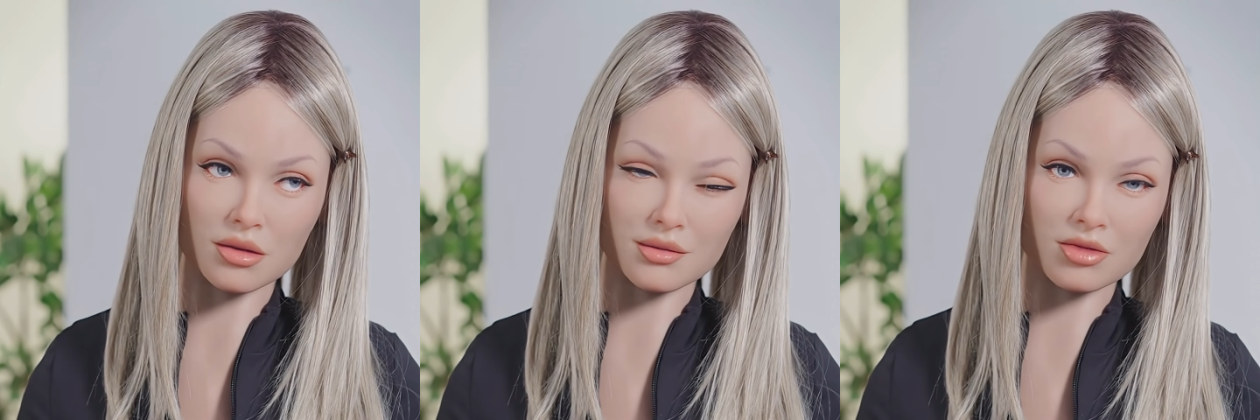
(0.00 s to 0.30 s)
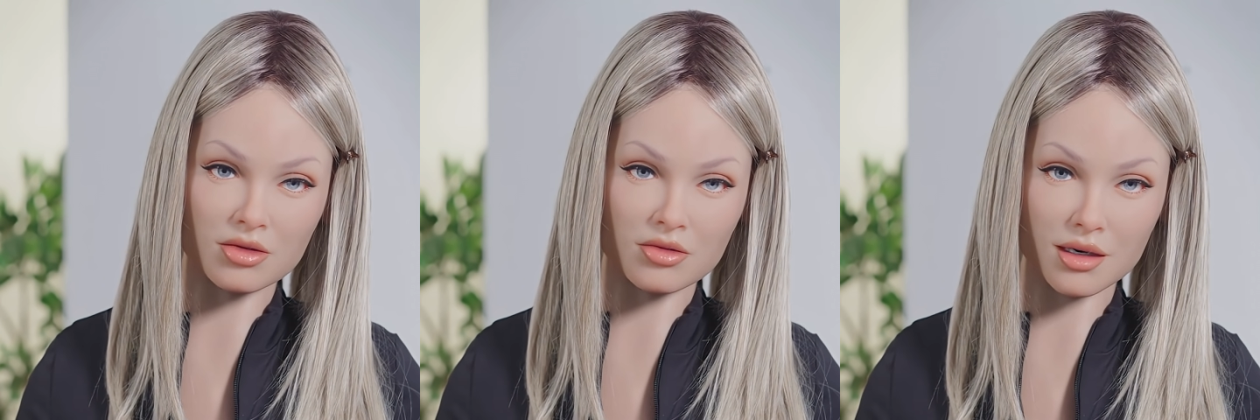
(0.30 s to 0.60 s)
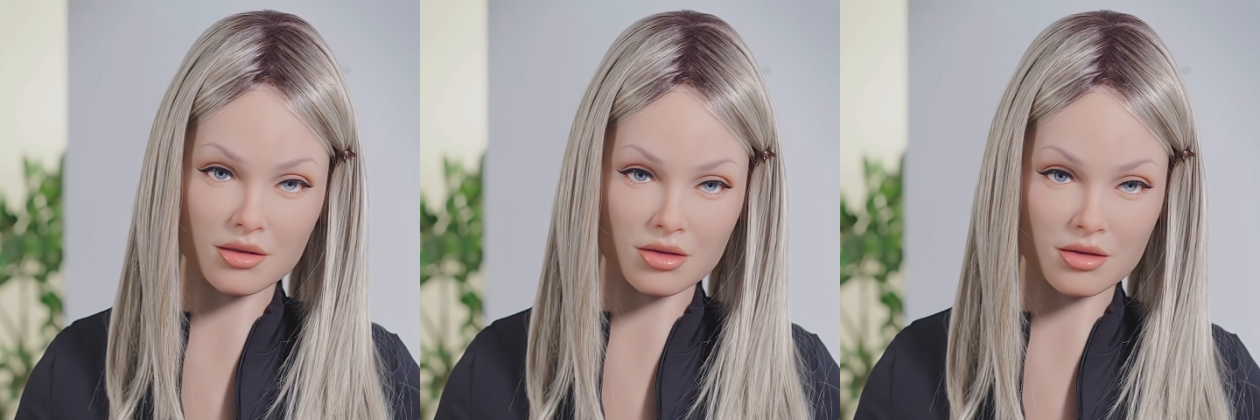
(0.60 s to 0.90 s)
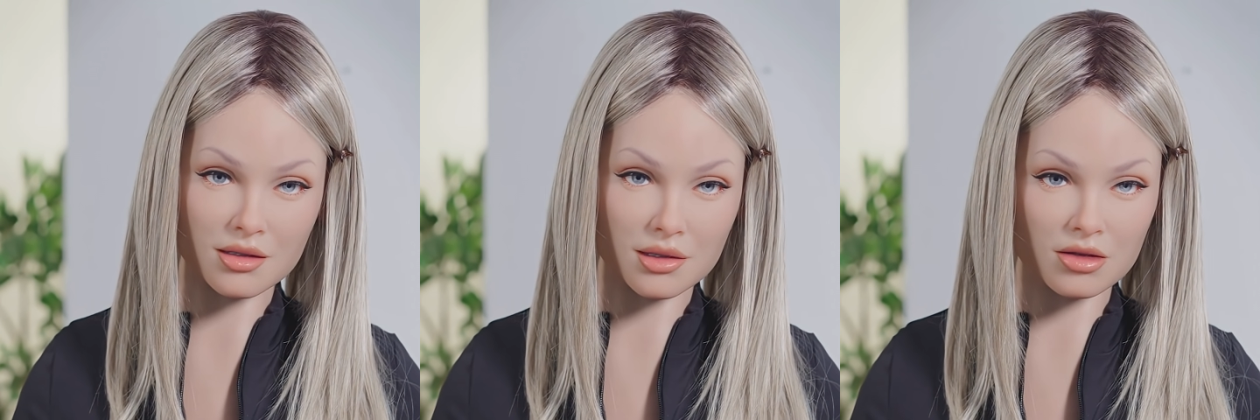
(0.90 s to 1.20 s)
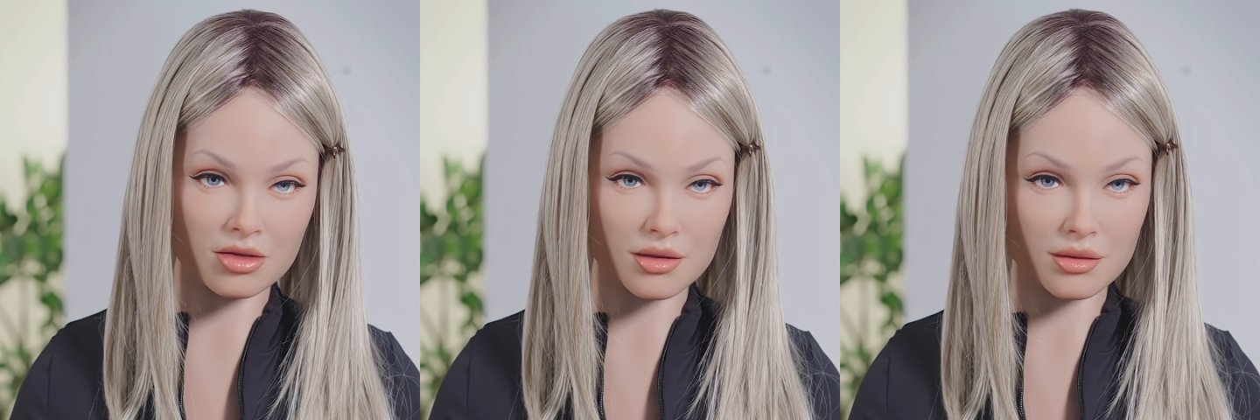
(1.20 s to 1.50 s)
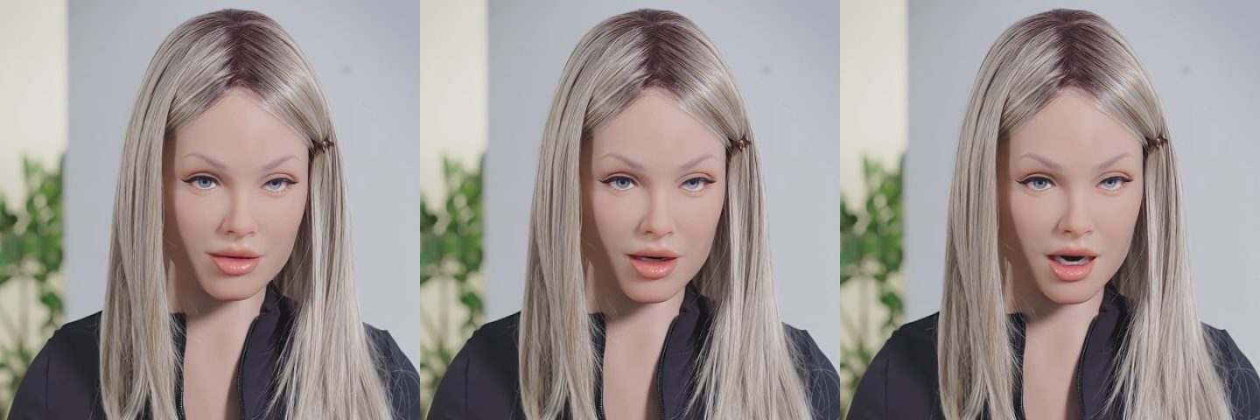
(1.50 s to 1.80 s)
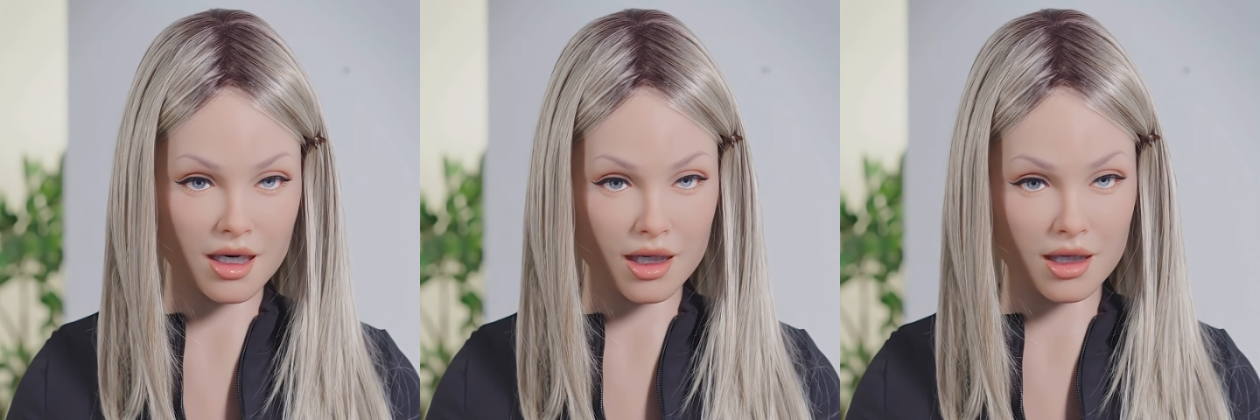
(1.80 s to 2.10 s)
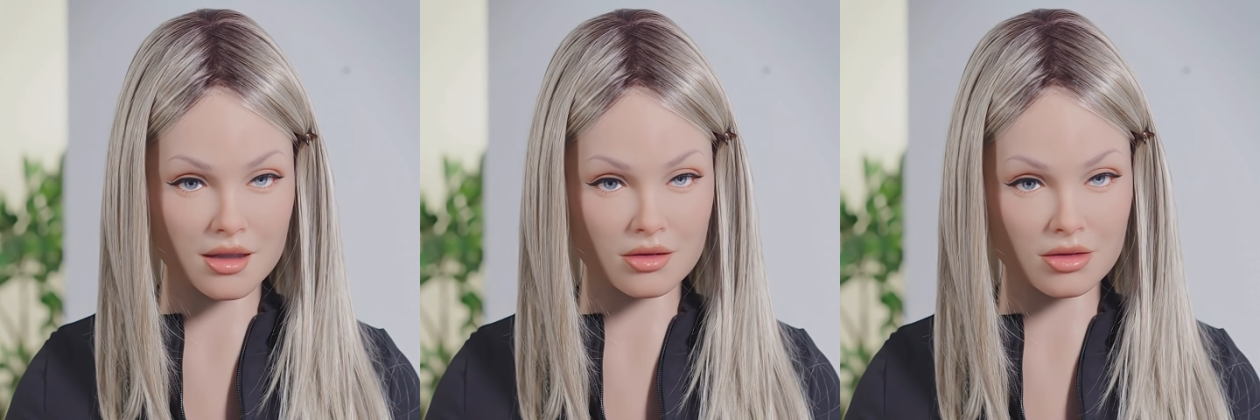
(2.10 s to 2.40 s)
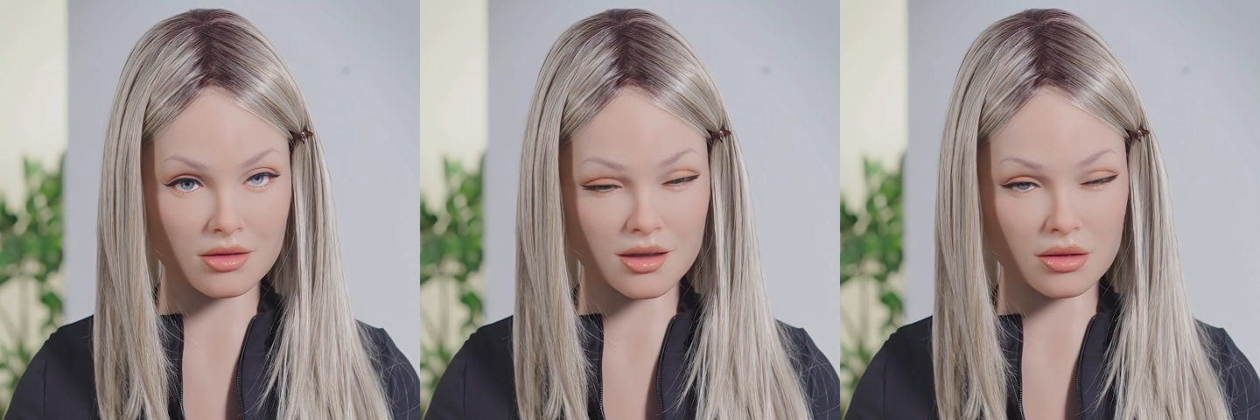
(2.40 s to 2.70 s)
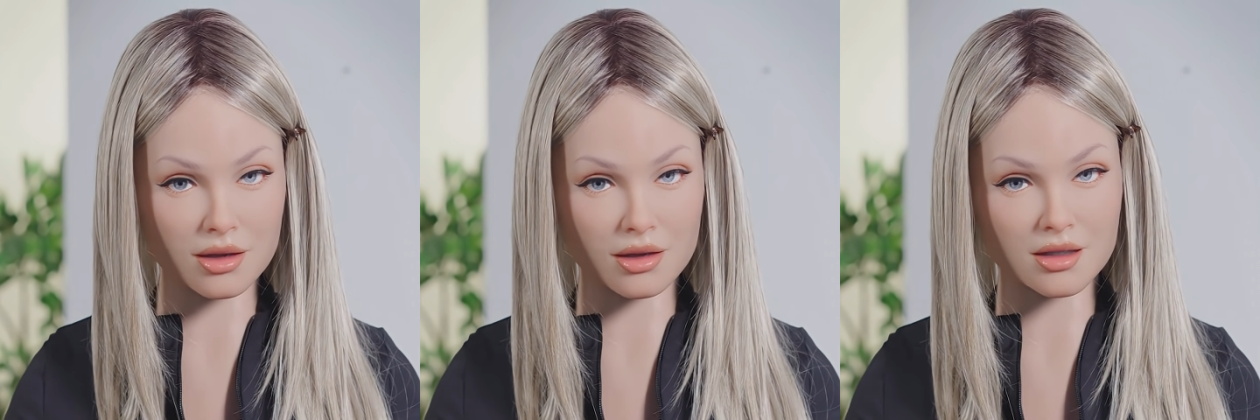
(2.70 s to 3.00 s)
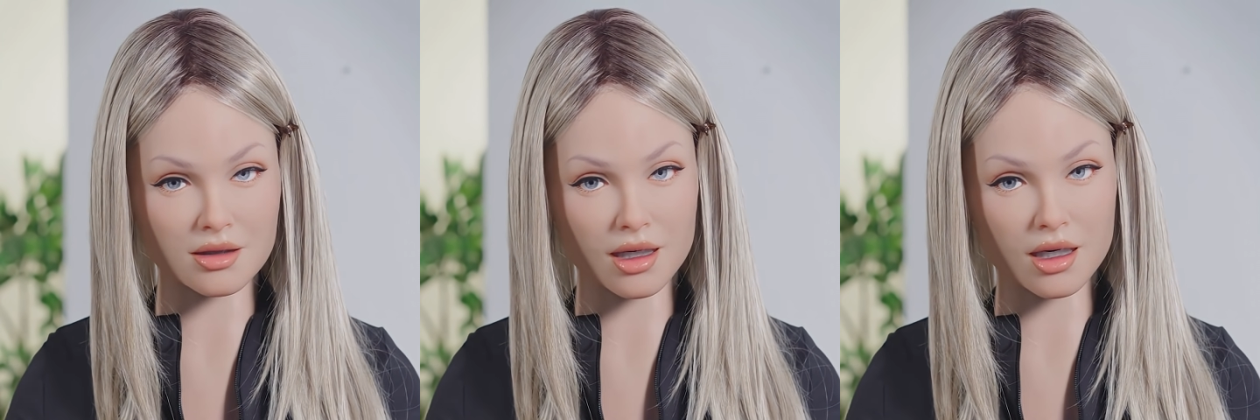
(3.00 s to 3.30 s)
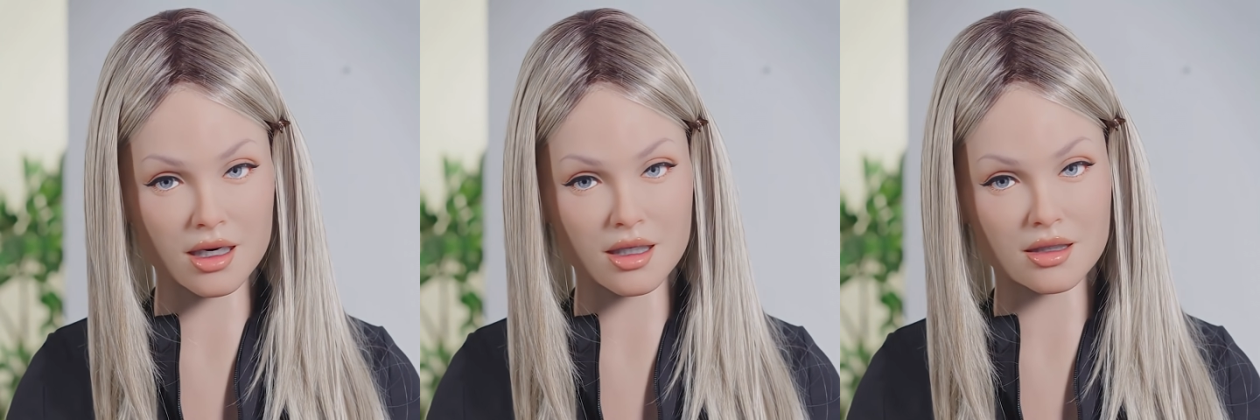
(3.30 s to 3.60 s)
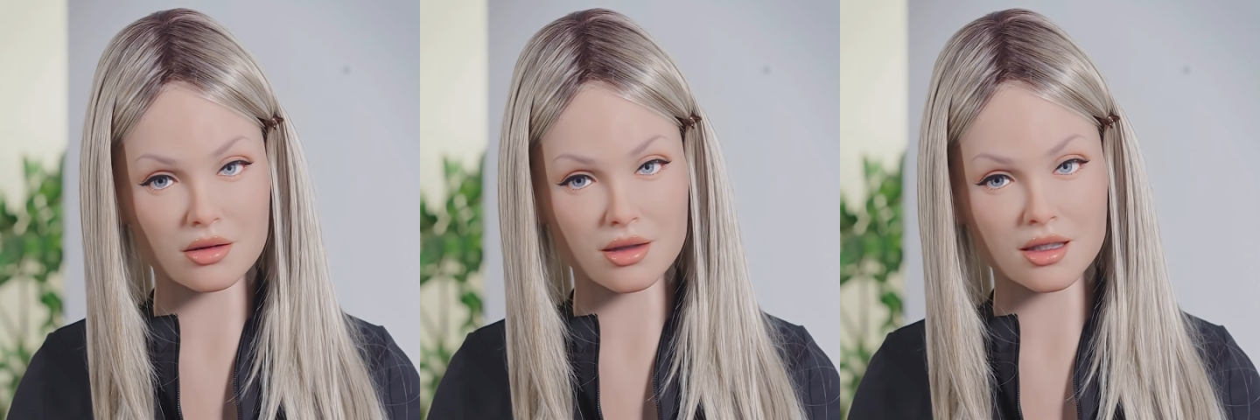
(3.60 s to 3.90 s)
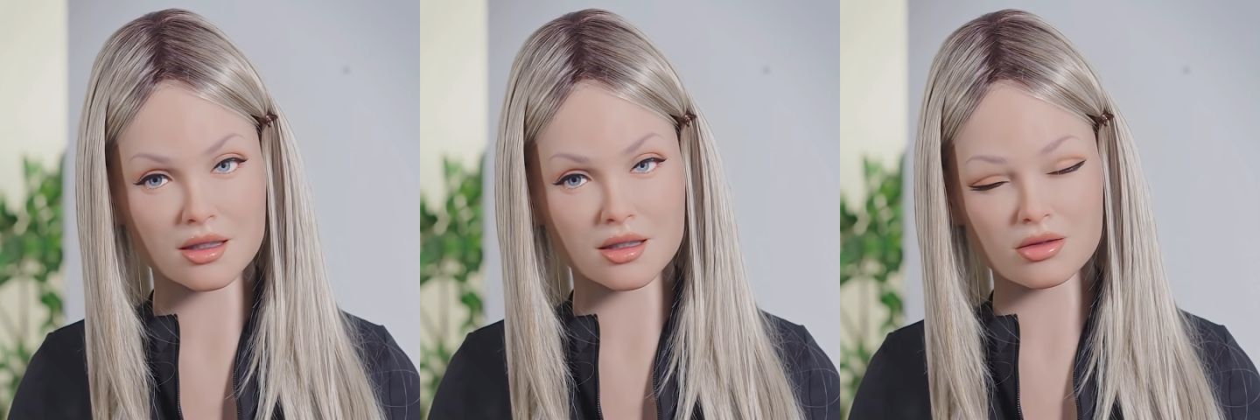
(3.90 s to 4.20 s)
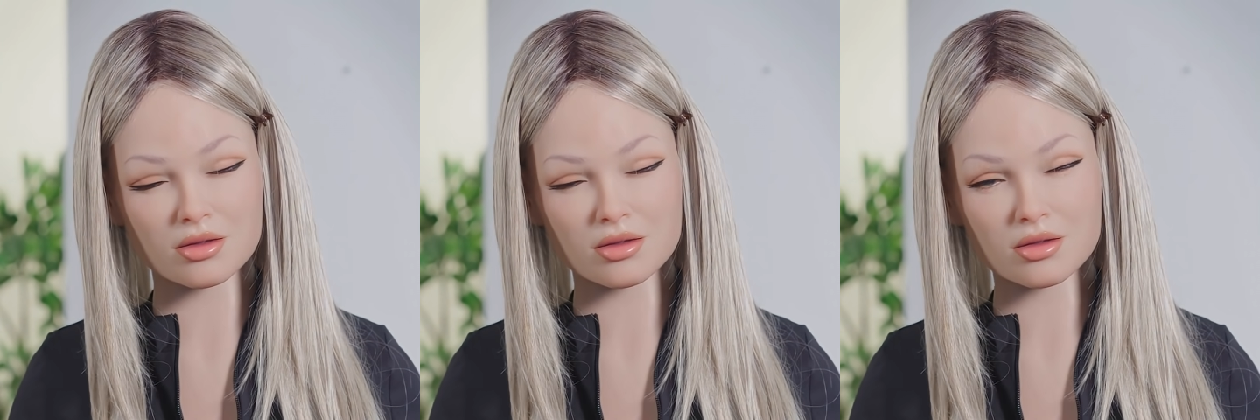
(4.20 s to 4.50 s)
meeting new people, and exploring new ideas. It's like a party in my circuits.